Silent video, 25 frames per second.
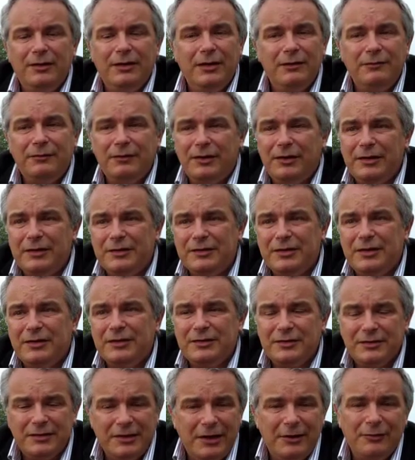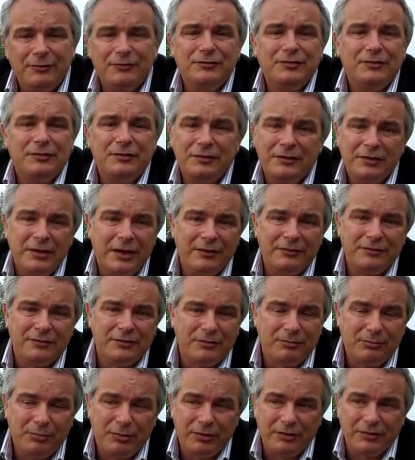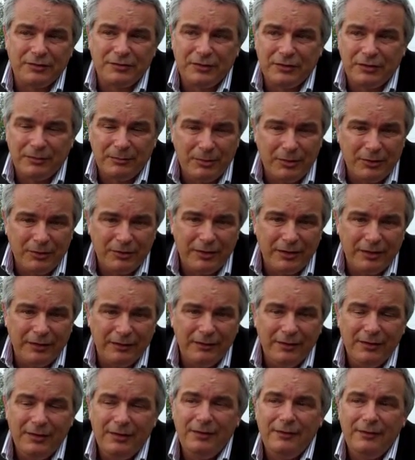nevertheless there's thousands and thousands of products on the market.